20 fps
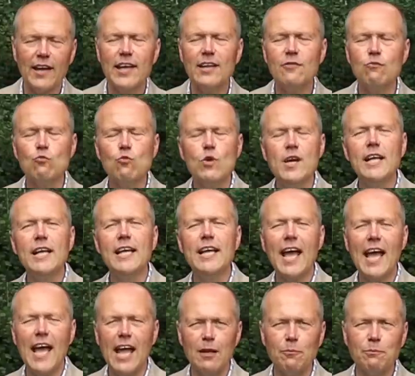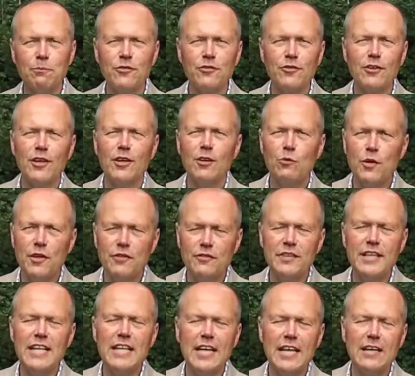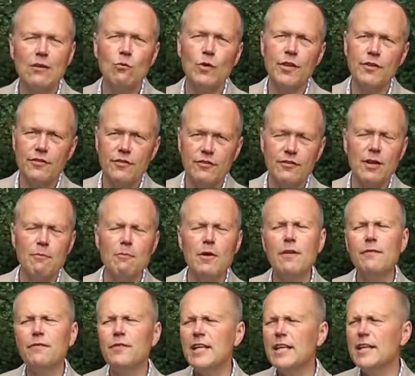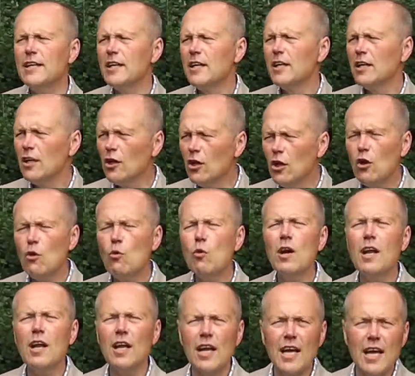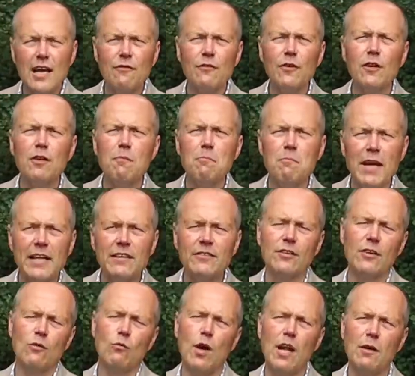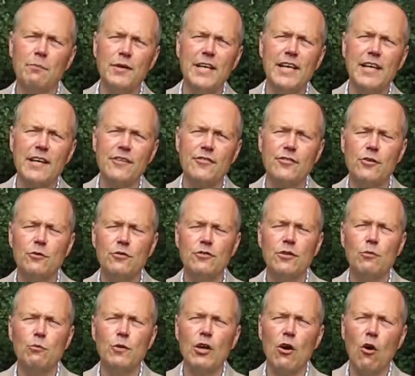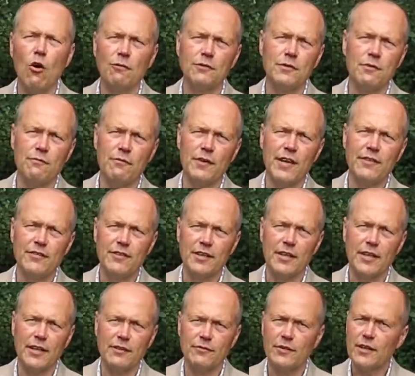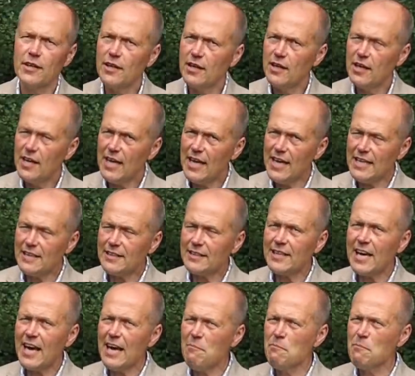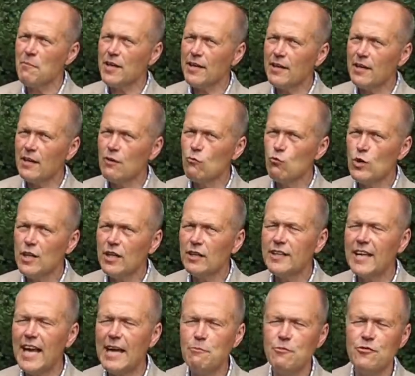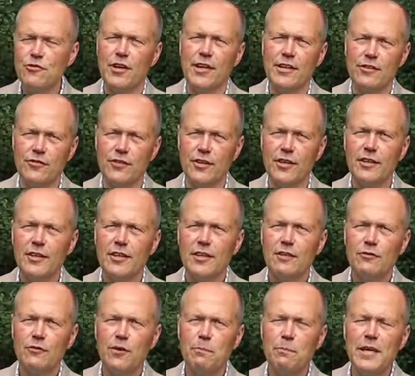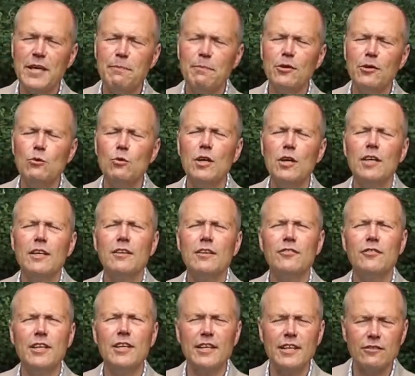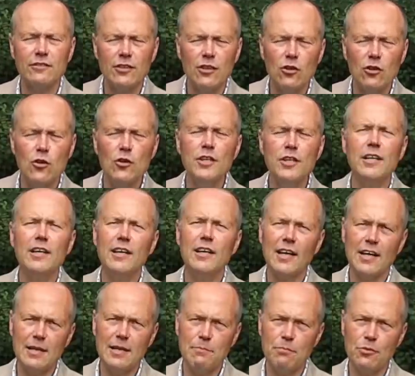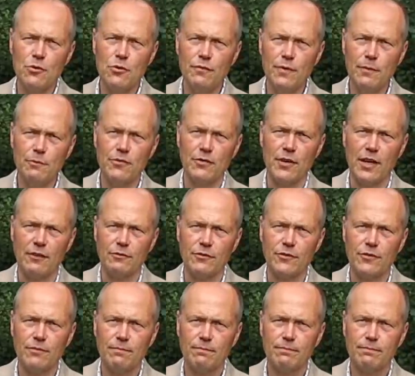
It really helps with dealing with some of the lower level mental well-being issues that we often face in life. It can be a real game changer for people who are seeking to learn and improve themselves.